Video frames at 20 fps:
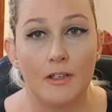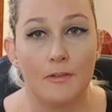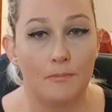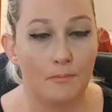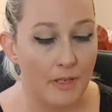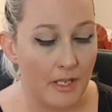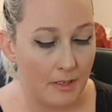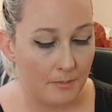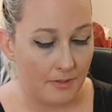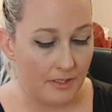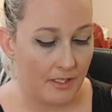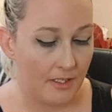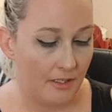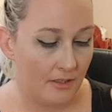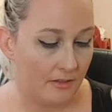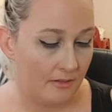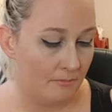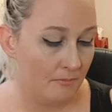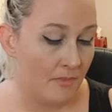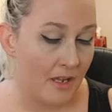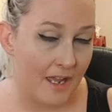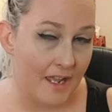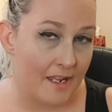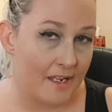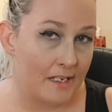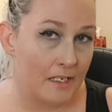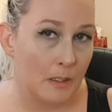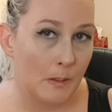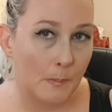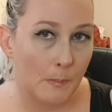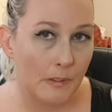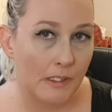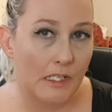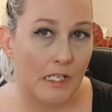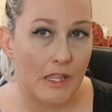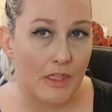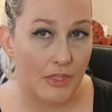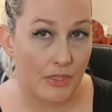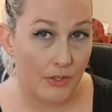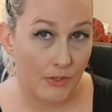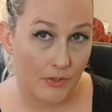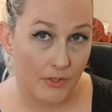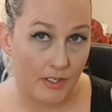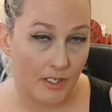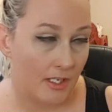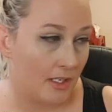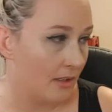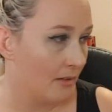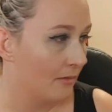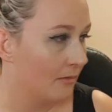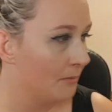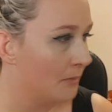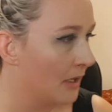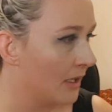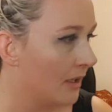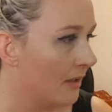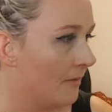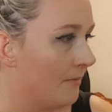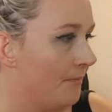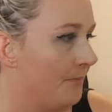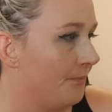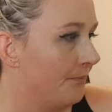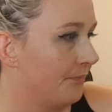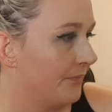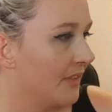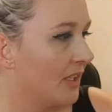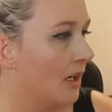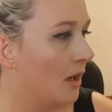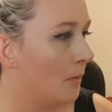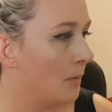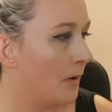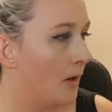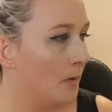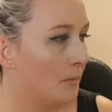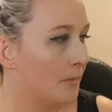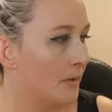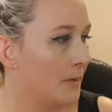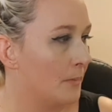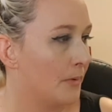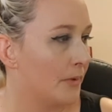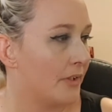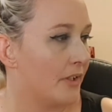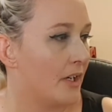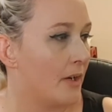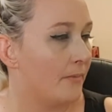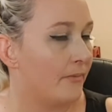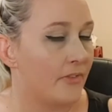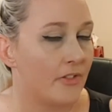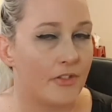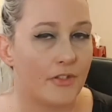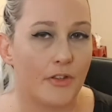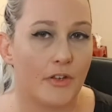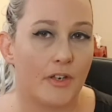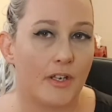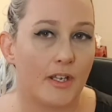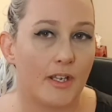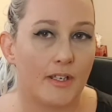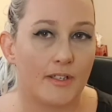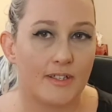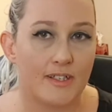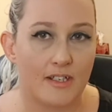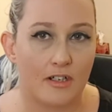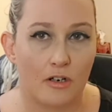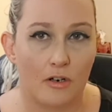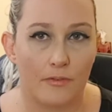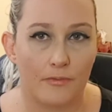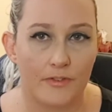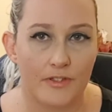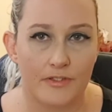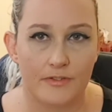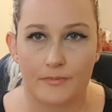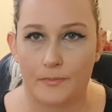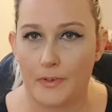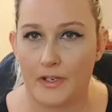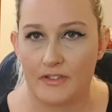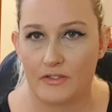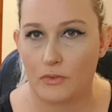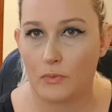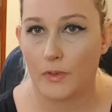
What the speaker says: maybe 30, but I'll probably put it up for 30 and take offers of about